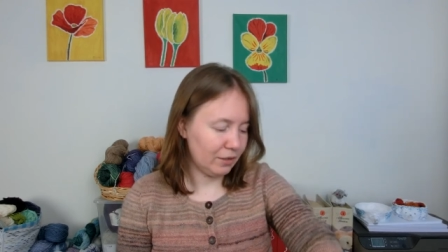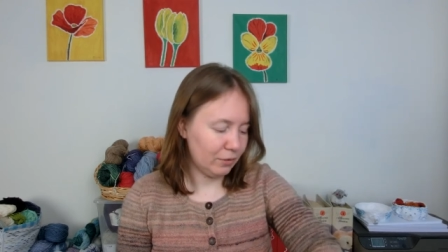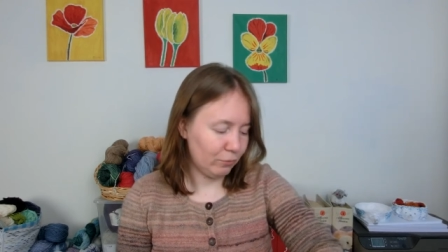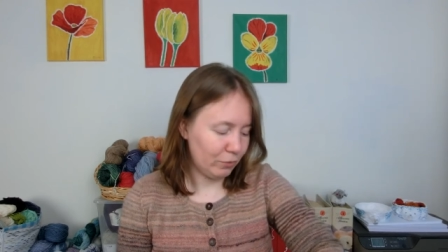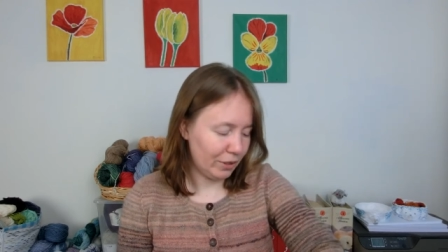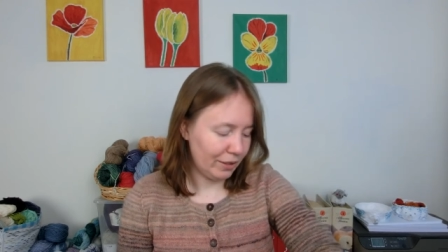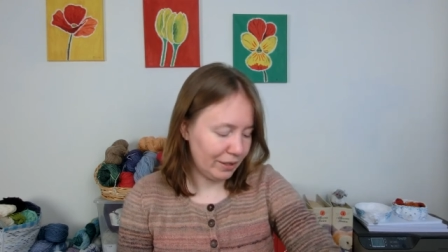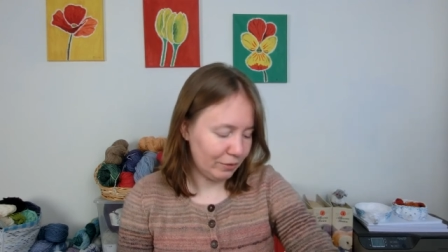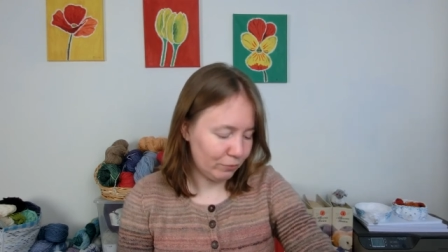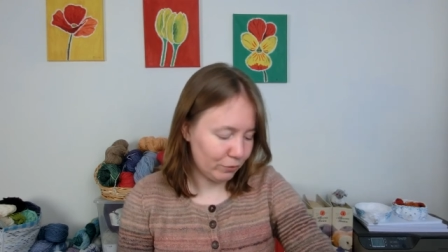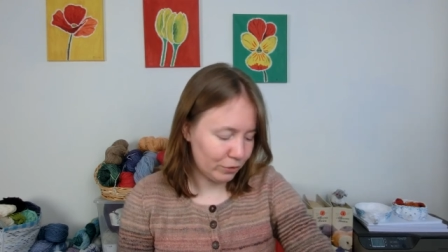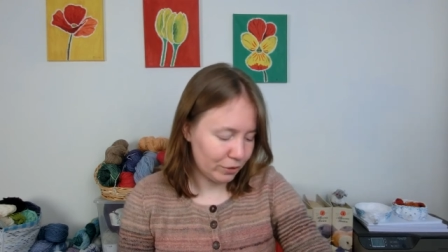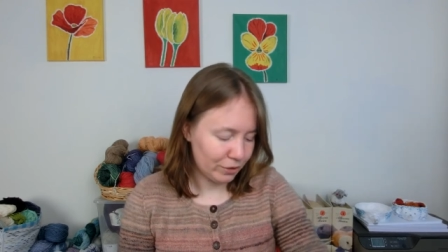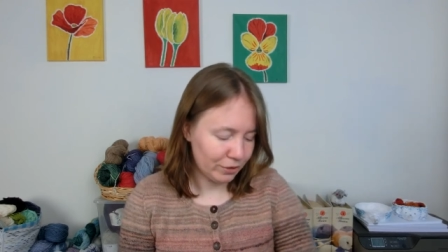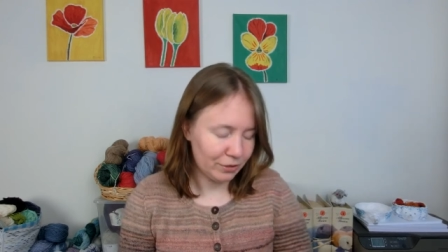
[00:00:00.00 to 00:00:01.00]
well, it
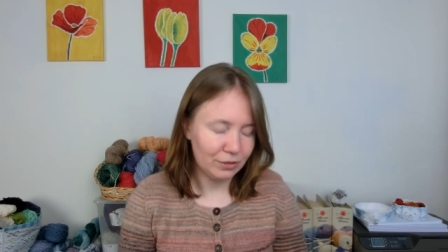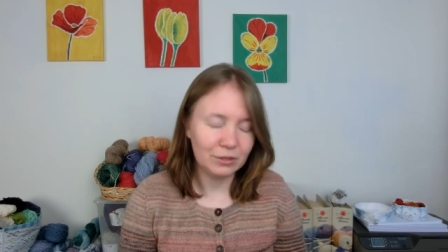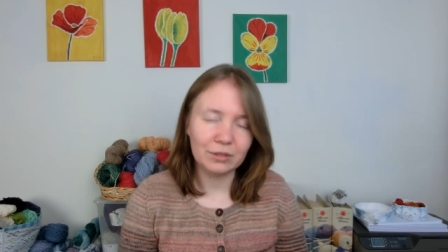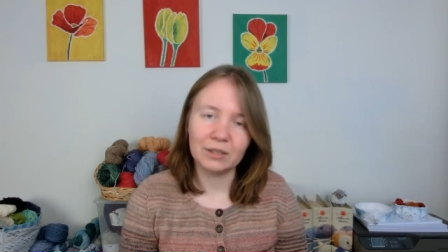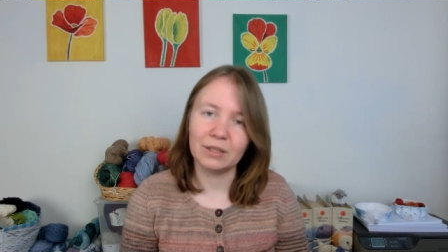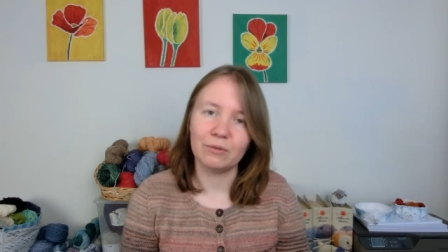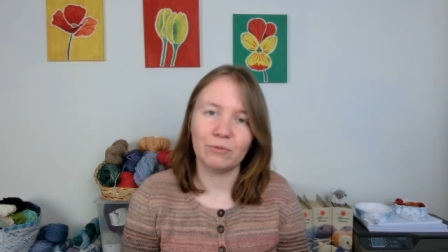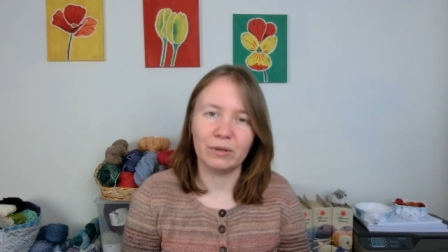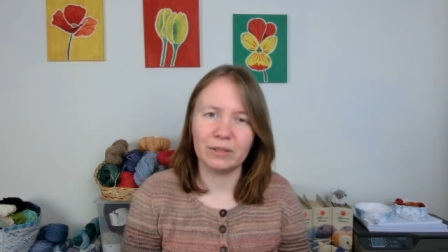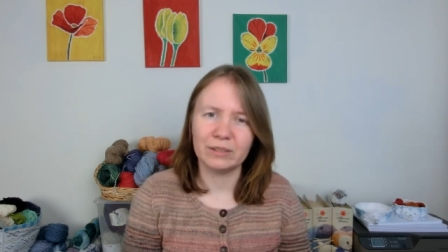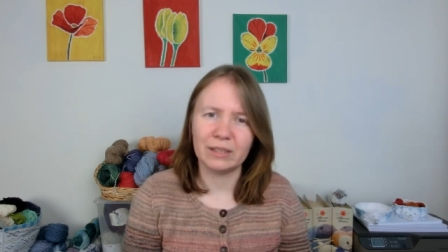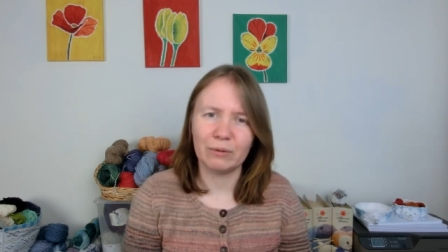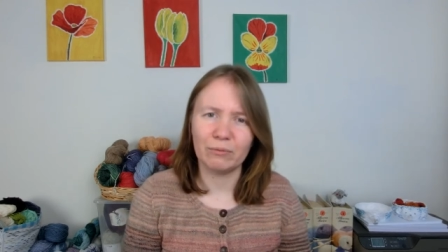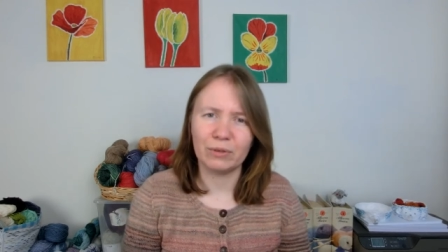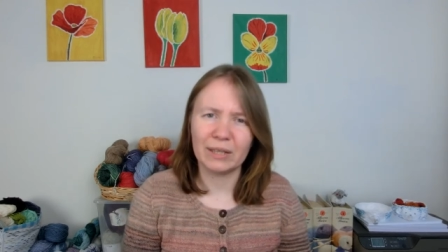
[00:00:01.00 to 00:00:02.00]
were, it,
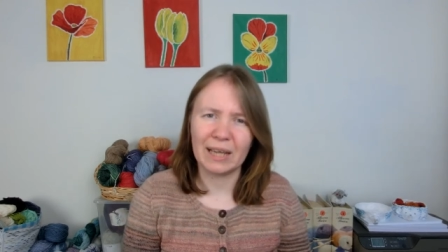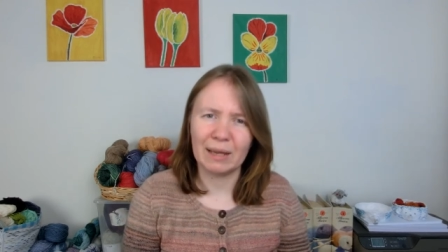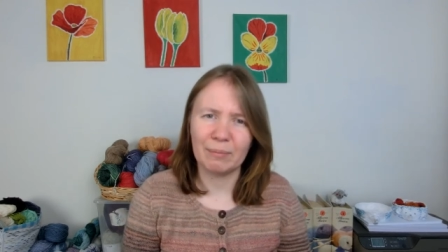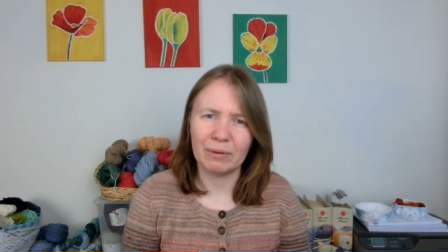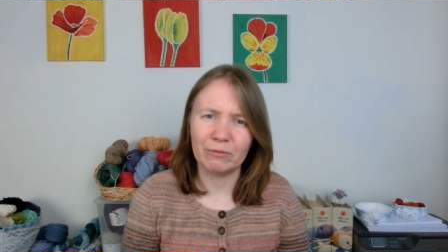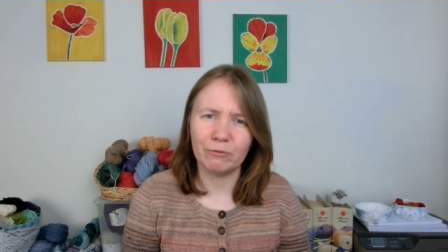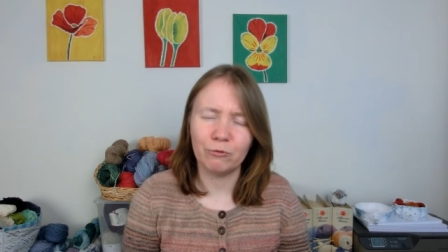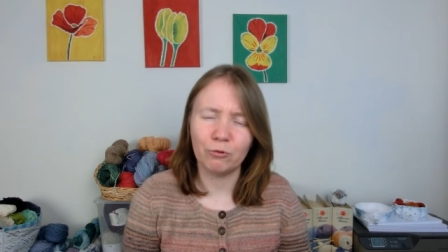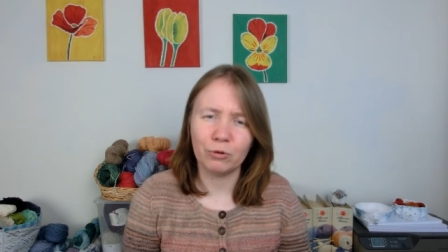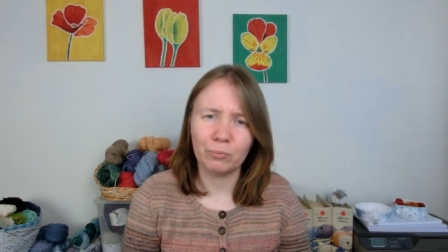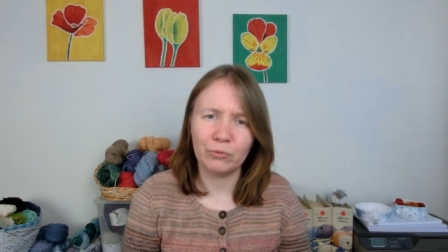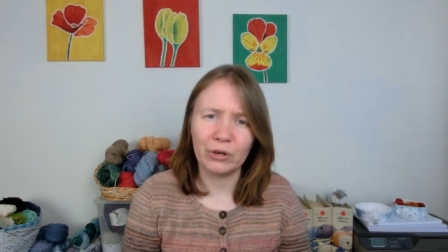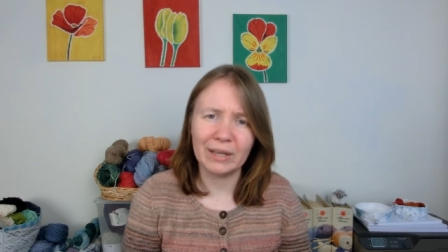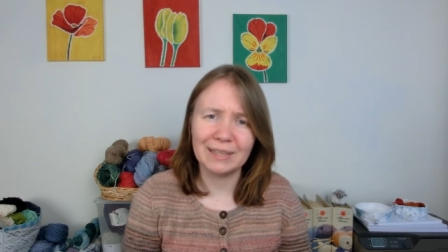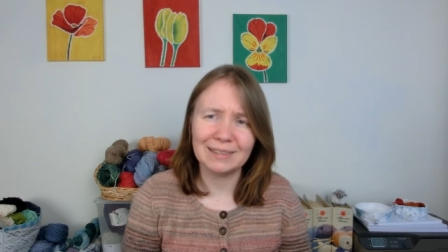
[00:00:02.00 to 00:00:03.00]
they came in four
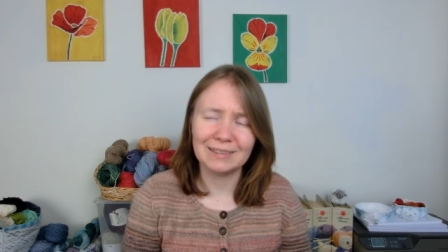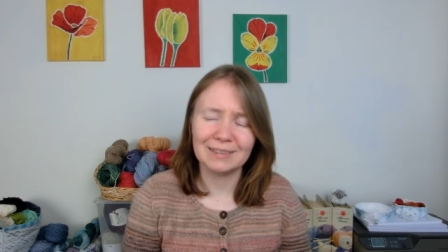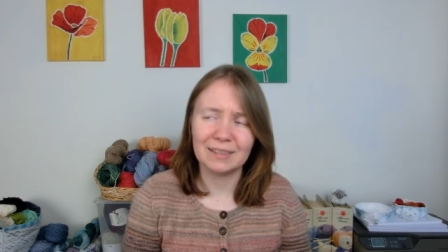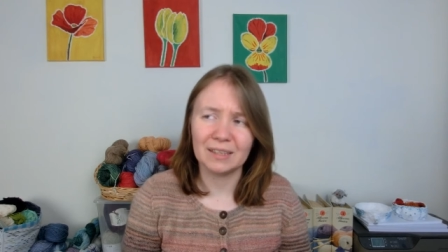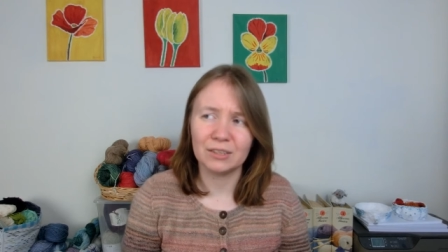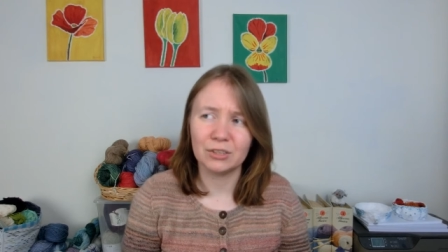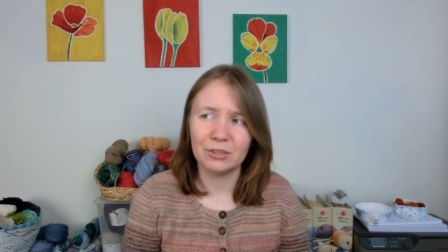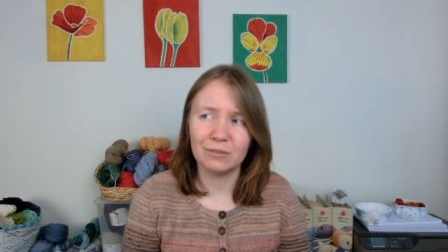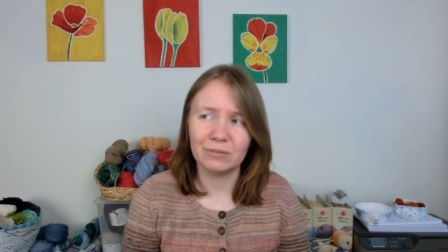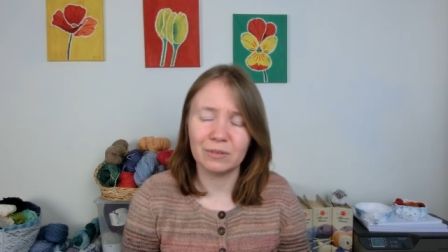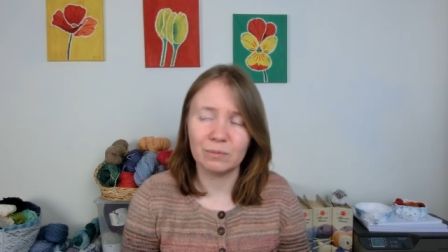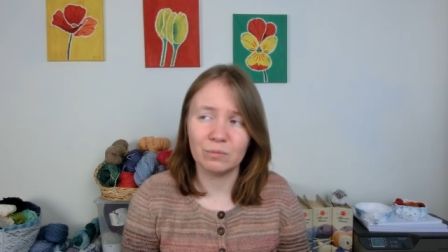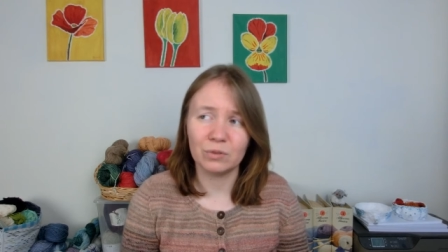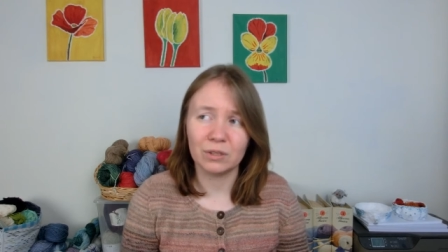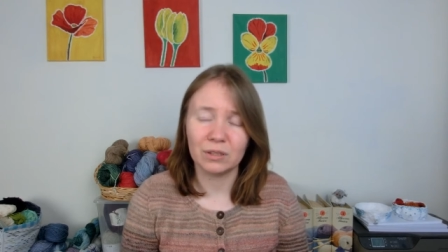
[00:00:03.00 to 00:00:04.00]
braids and two of
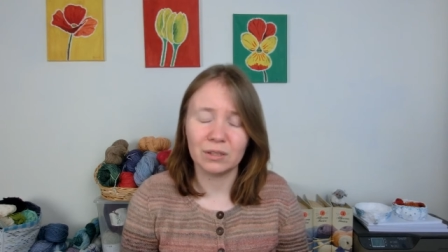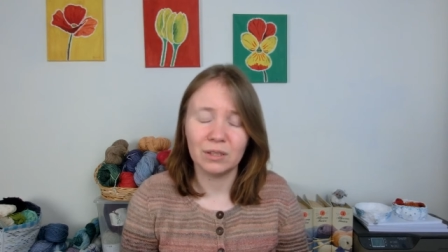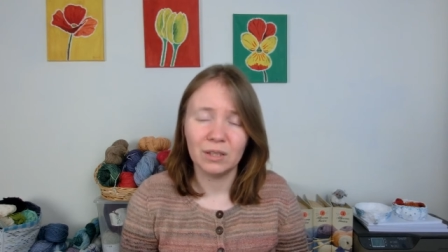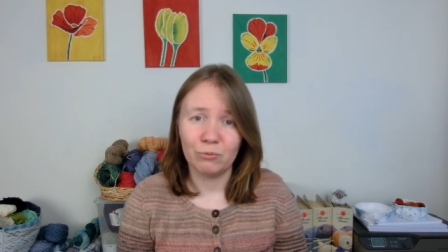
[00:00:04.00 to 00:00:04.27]
them were